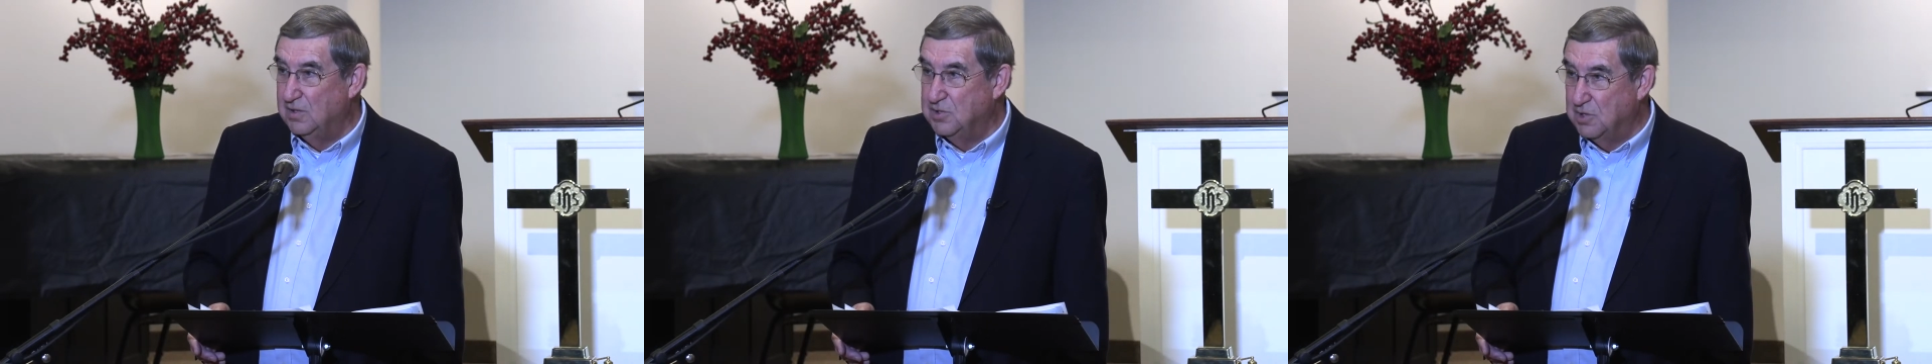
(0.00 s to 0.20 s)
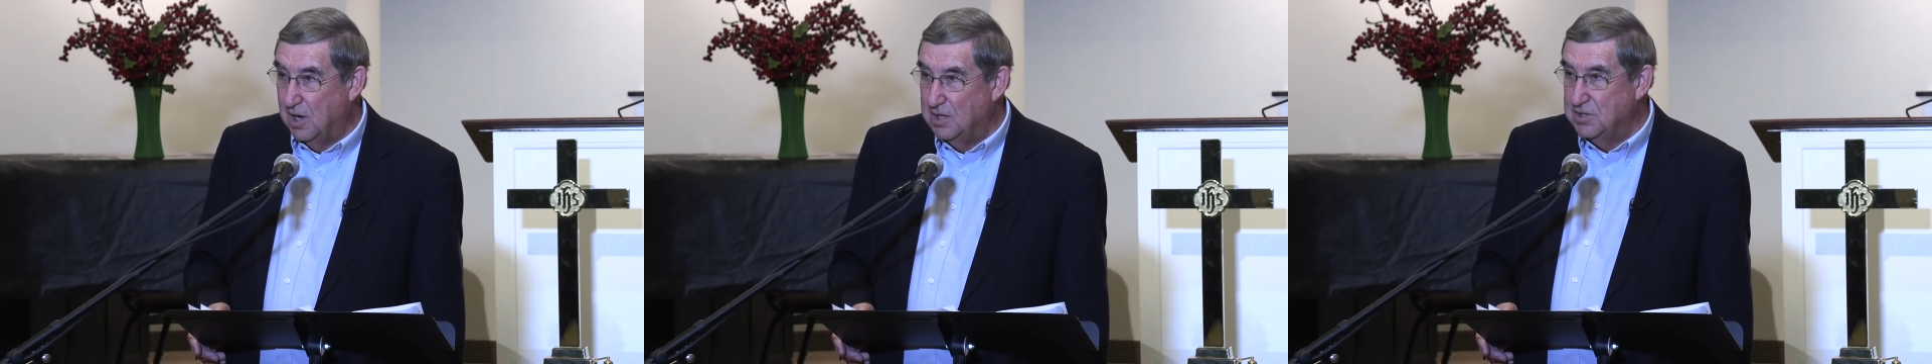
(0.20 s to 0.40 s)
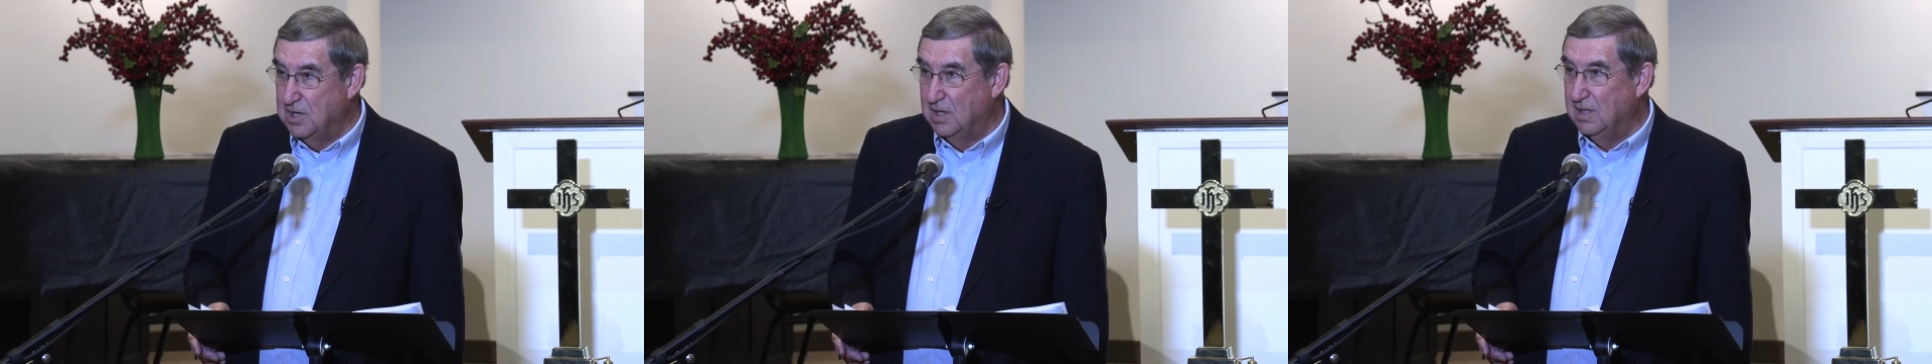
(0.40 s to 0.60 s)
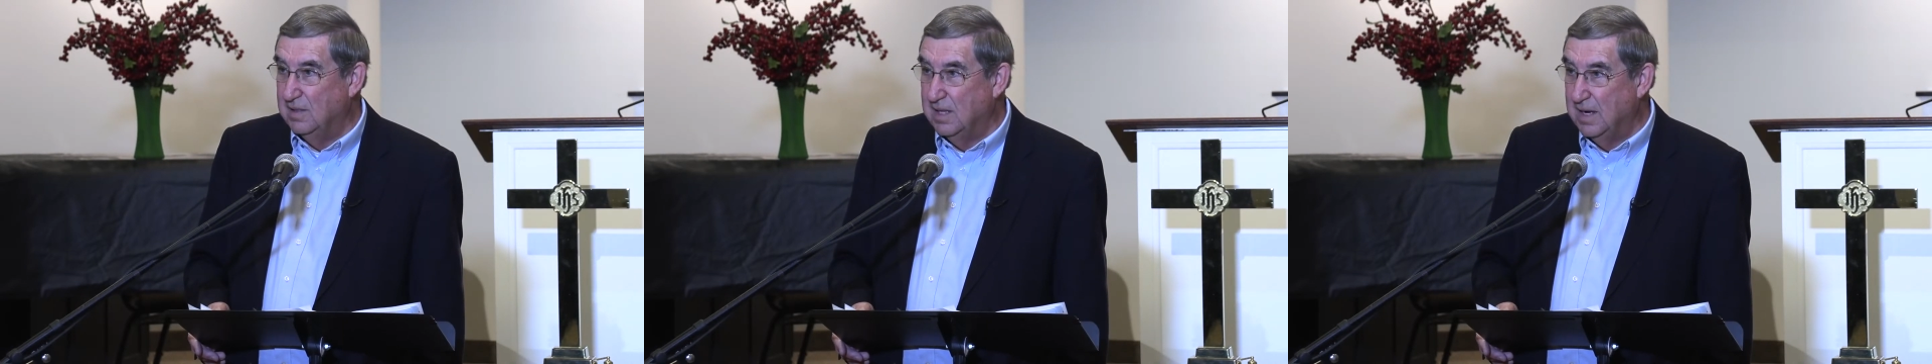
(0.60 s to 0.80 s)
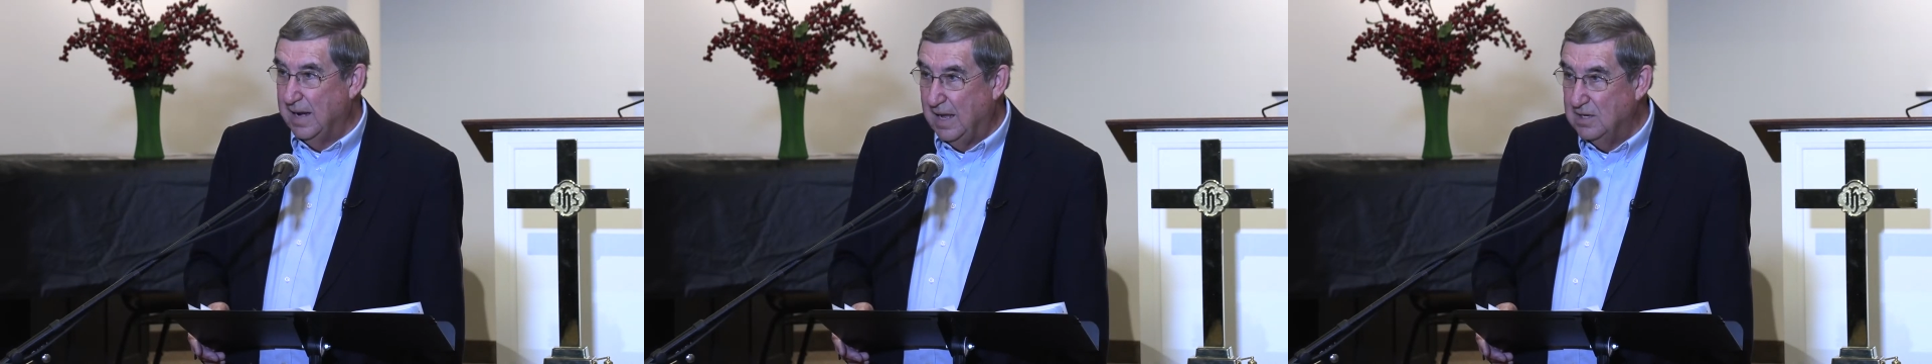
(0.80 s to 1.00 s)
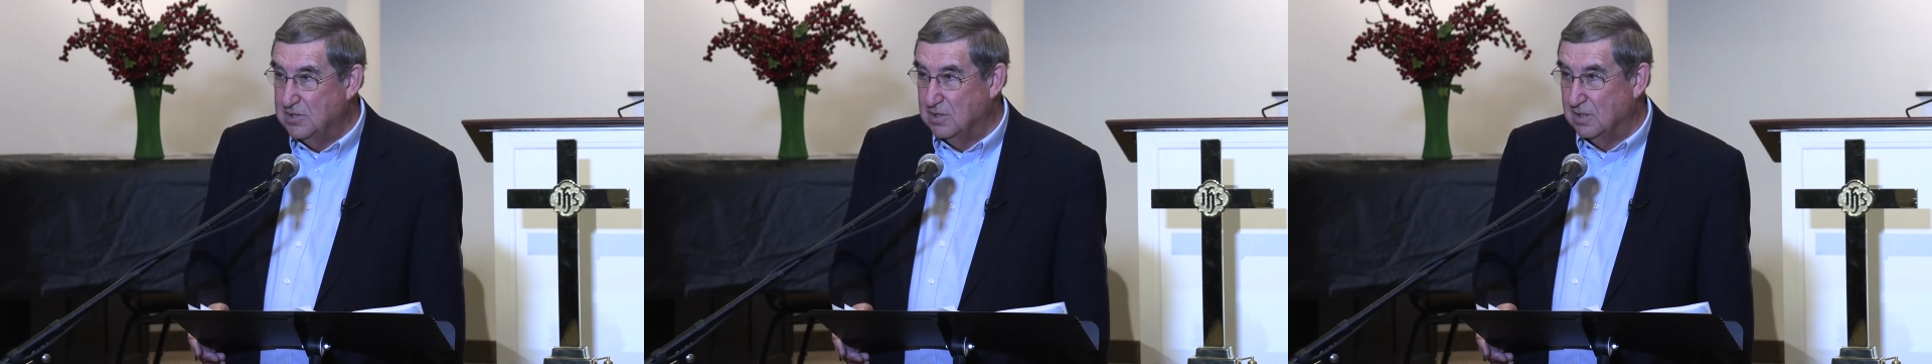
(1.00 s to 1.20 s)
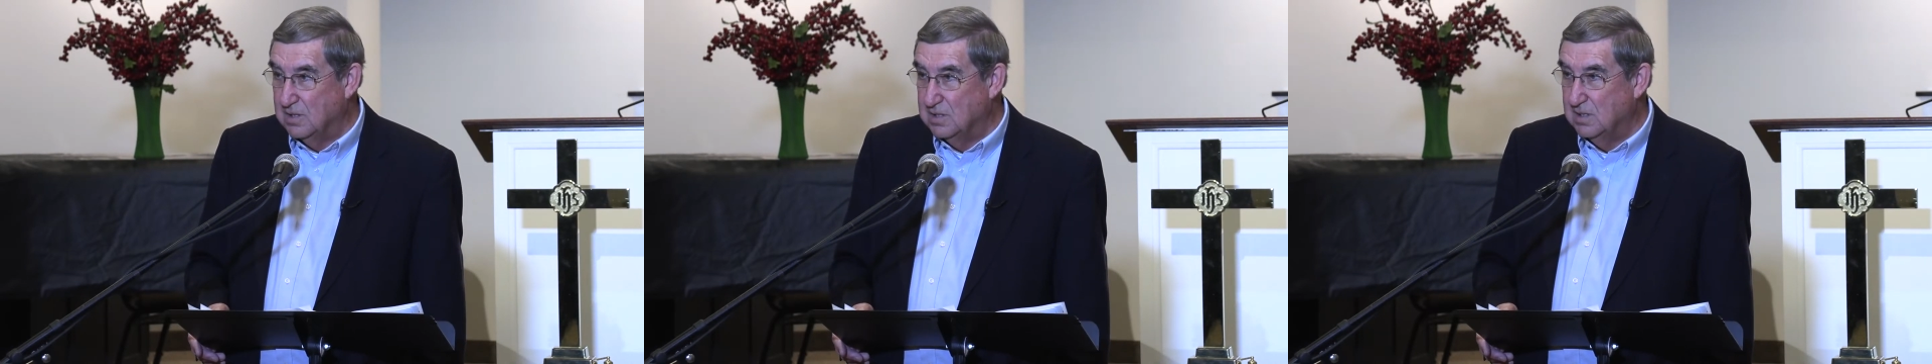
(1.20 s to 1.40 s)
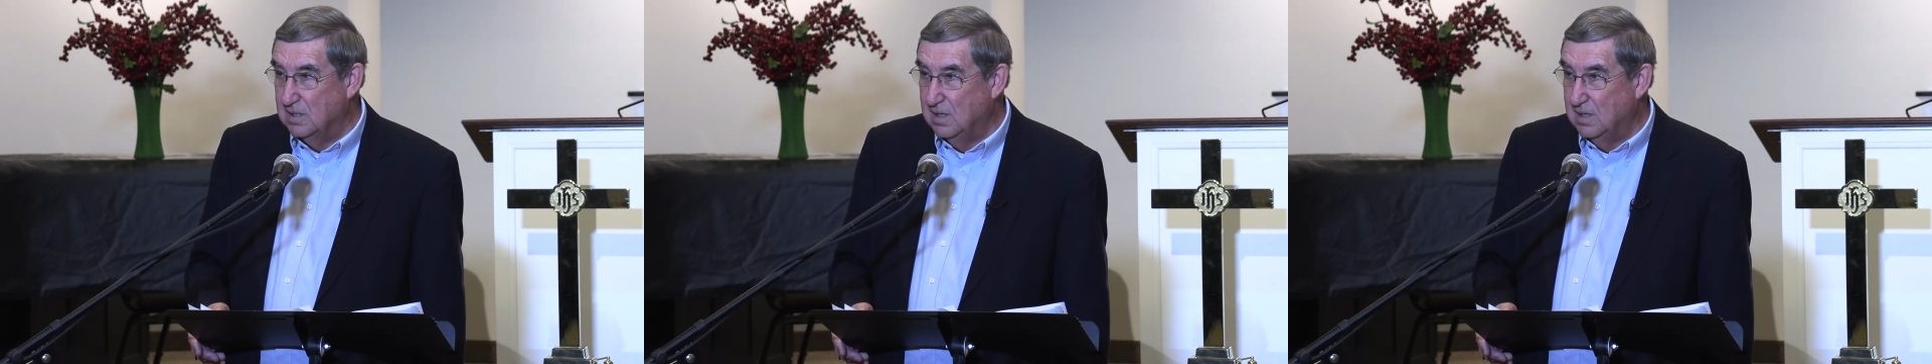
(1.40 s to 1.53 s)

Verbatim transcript: judging the nations